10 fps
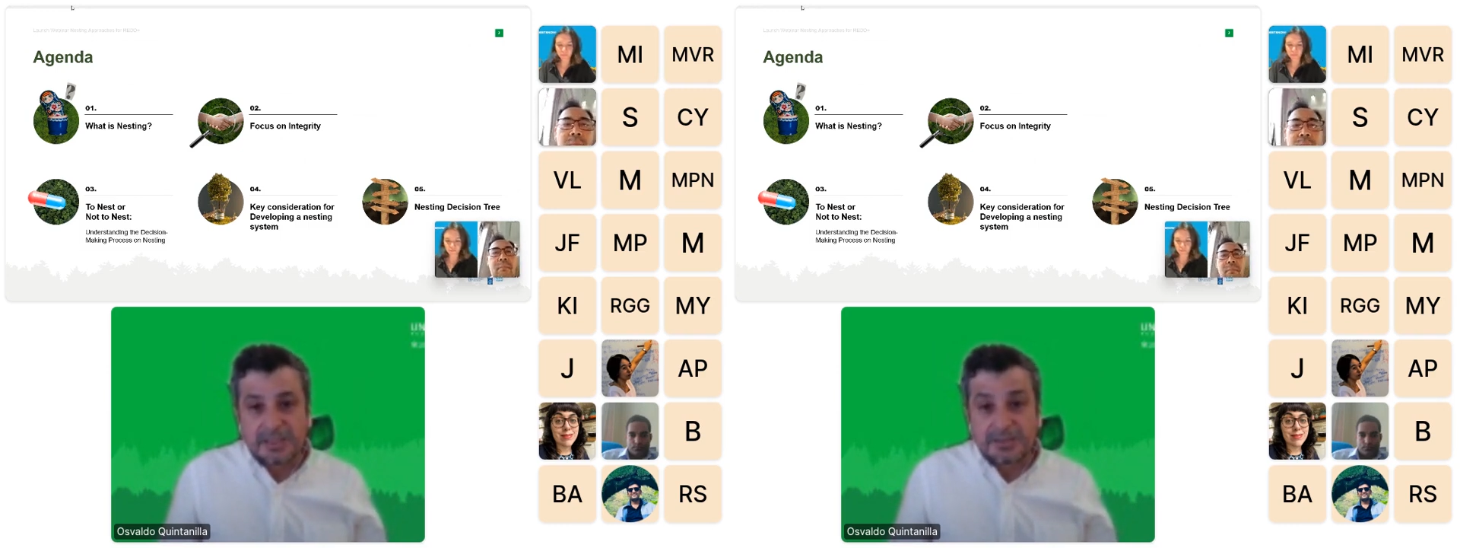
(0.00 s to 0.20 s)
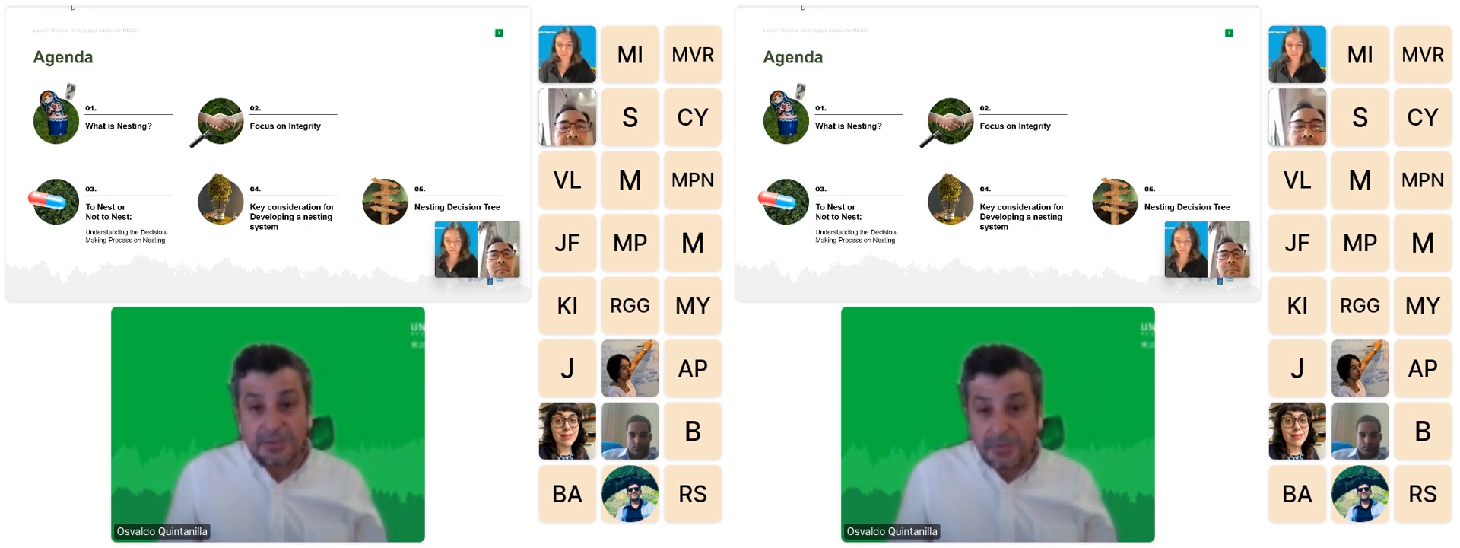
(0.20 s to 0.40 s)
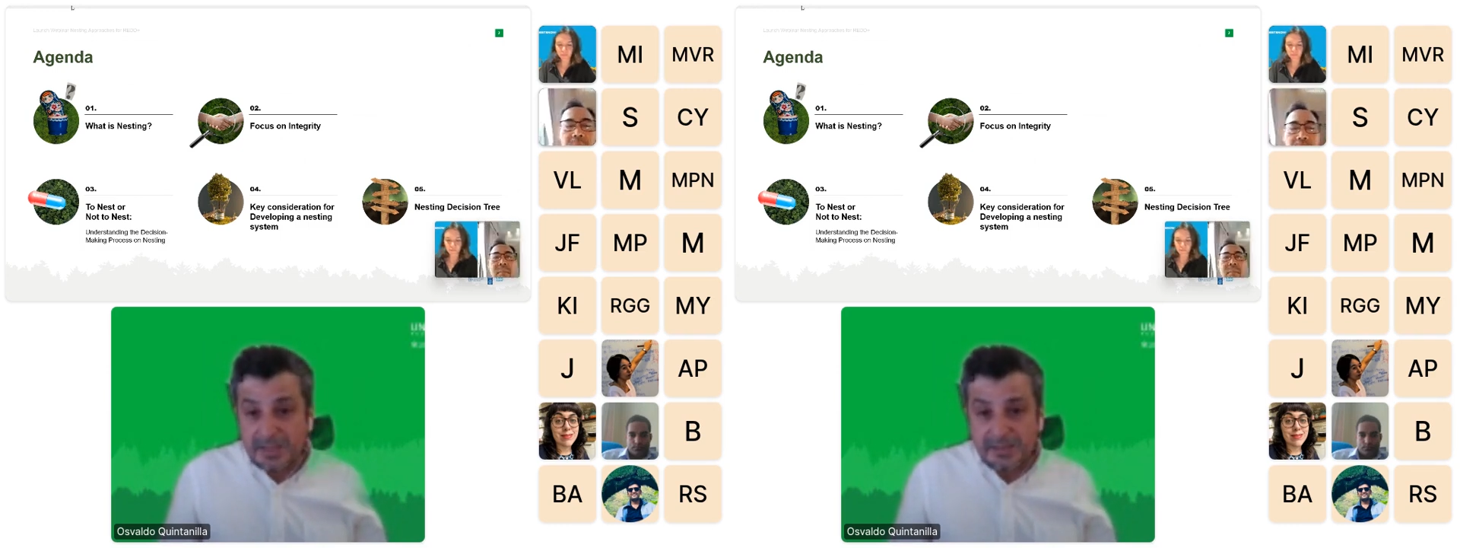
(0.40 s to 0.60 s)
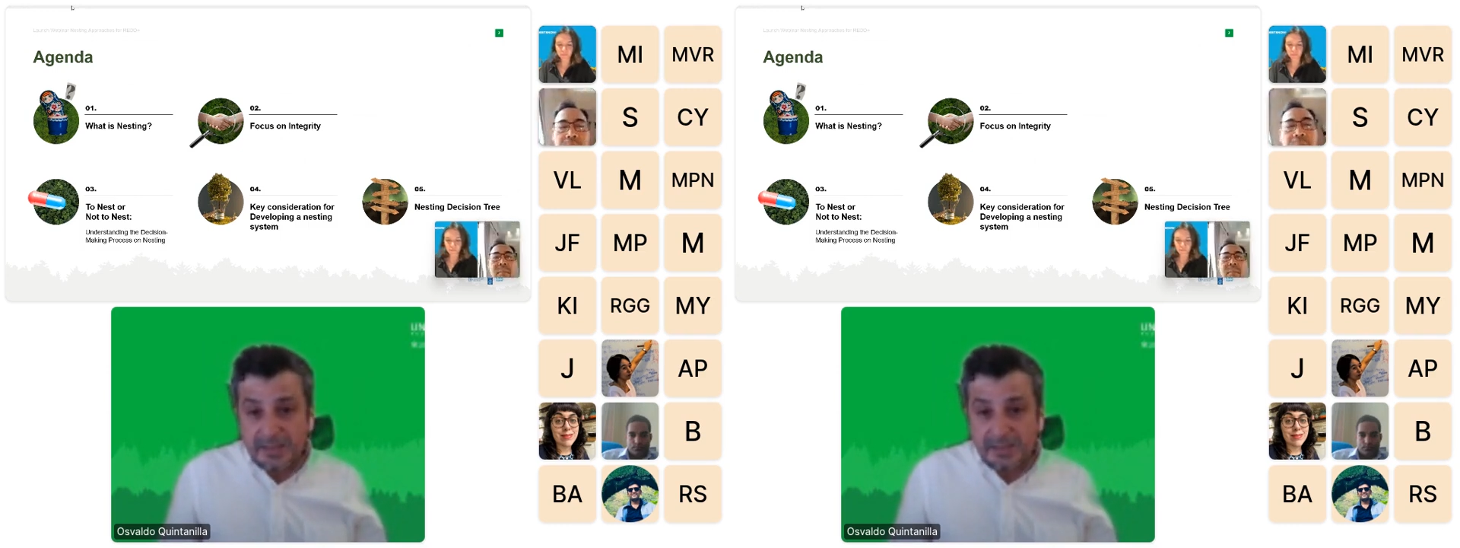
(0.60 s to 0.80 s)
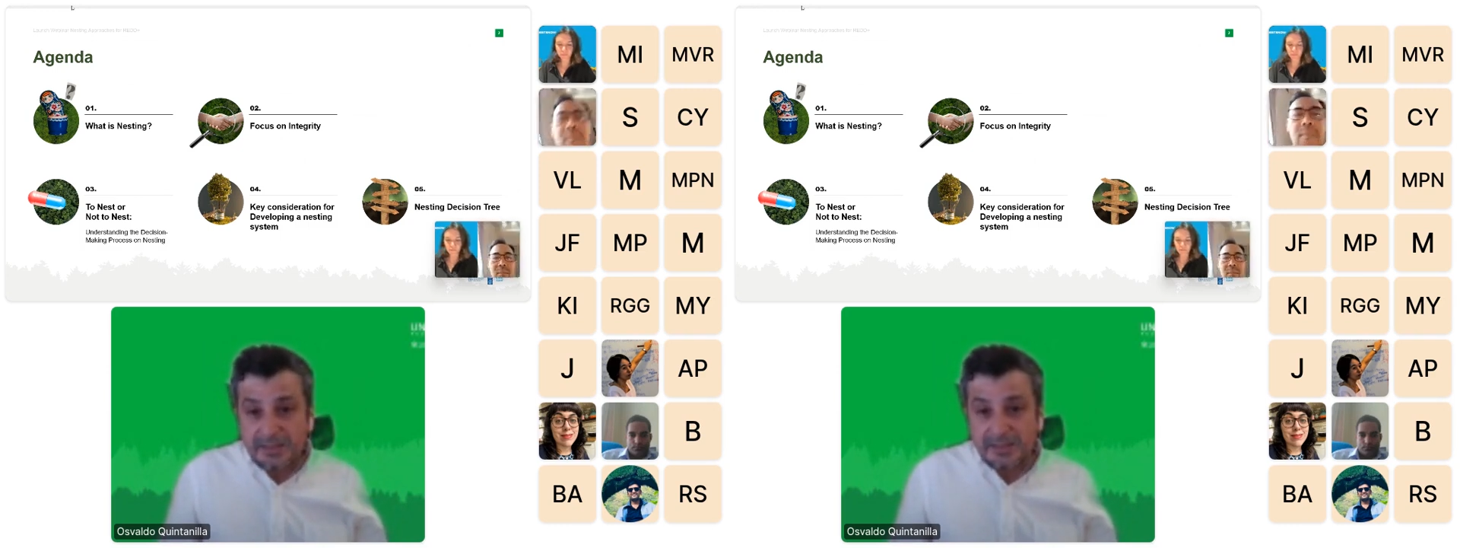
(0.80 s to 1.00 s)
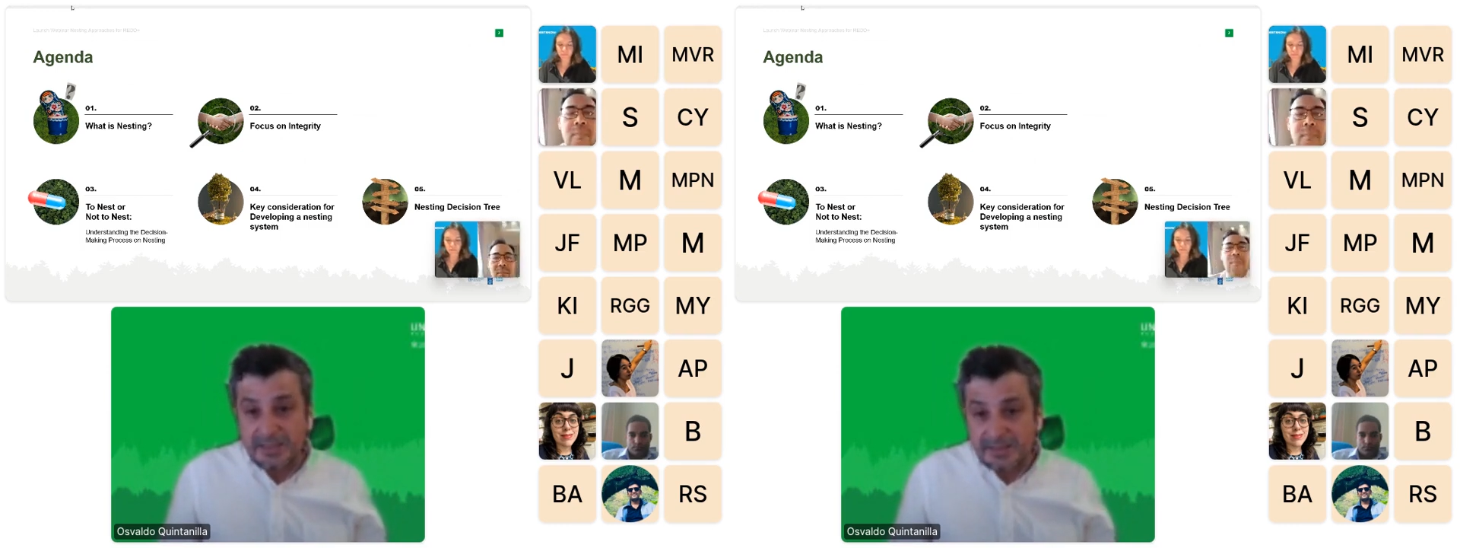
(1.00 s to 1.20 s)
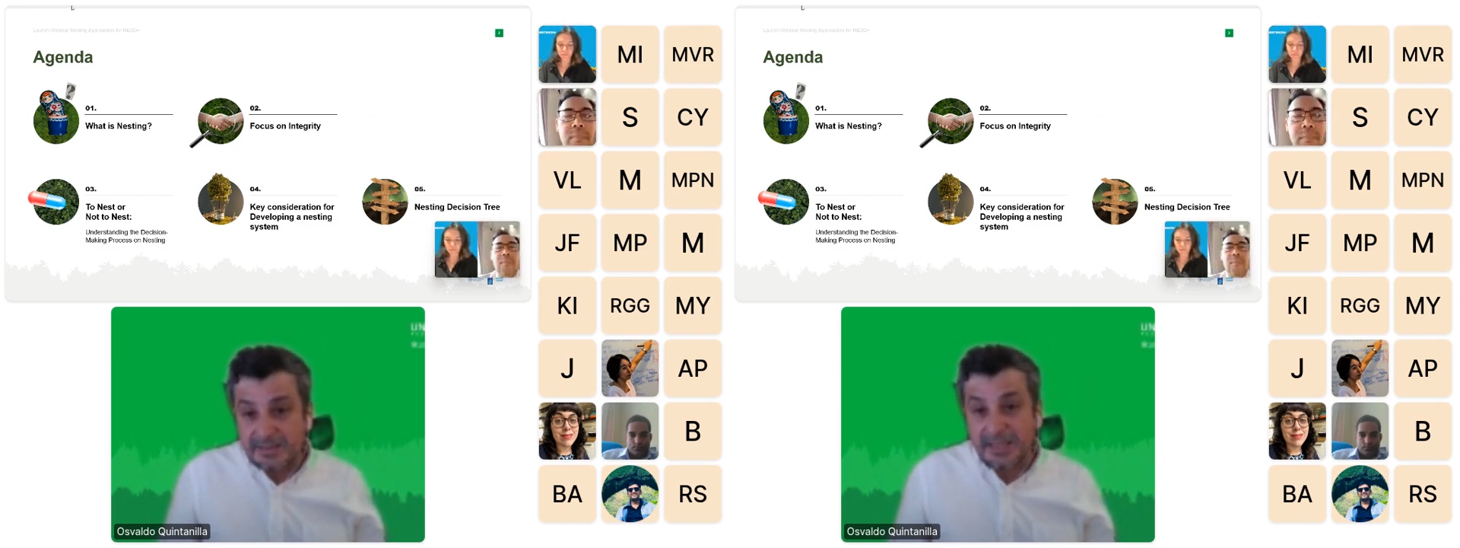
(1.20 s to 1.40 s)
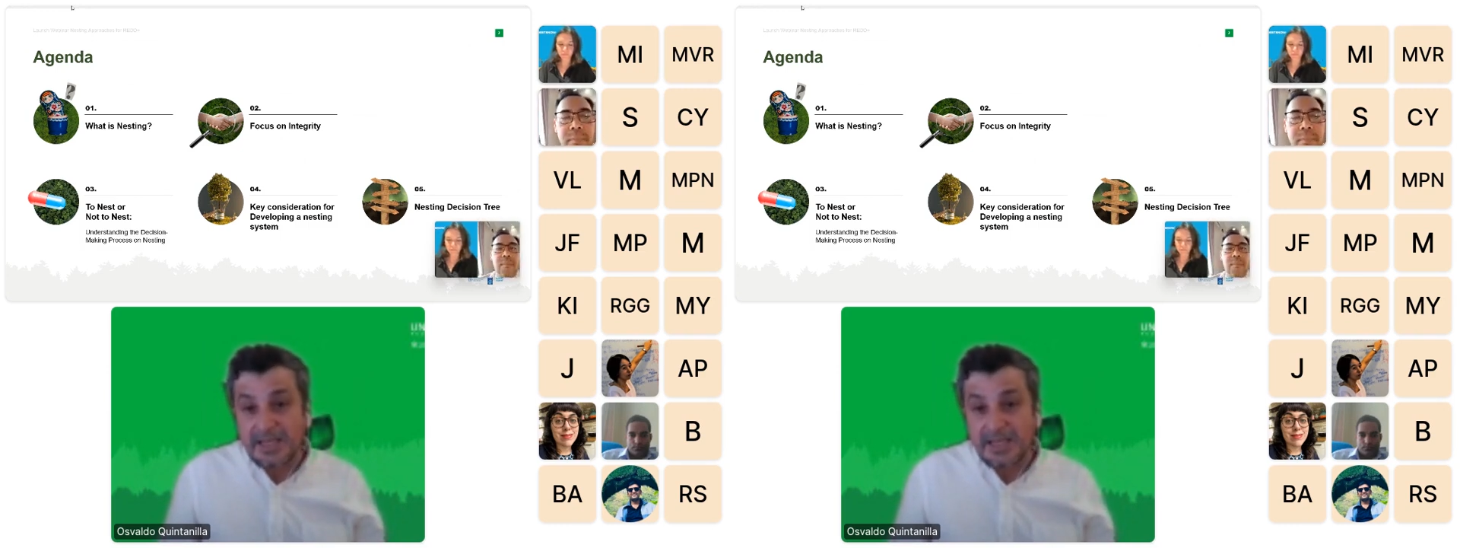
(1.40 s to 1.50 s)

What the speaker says: risks that the nesting